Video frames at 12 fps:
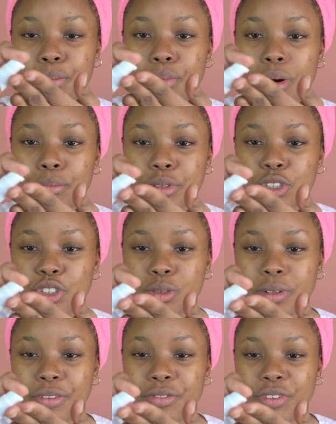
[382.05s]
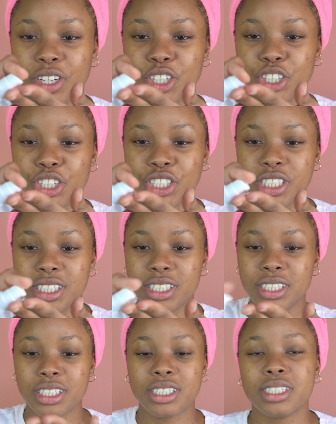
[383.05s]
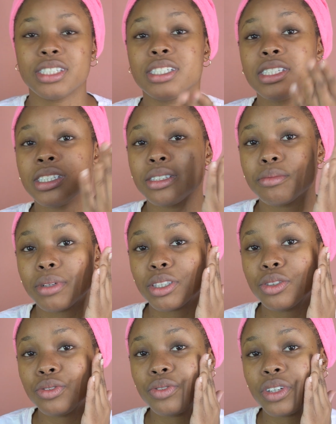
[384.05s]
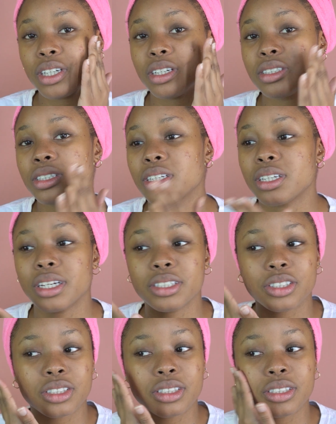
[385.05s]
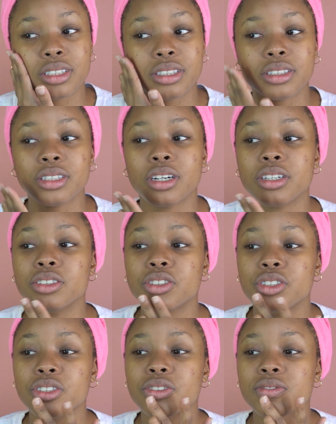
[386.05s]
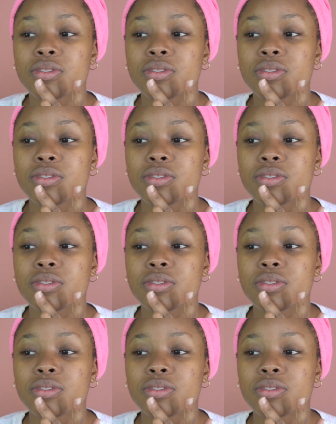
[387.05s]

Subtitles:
pump it onto my finger, my 2 fingers, and then I just touch.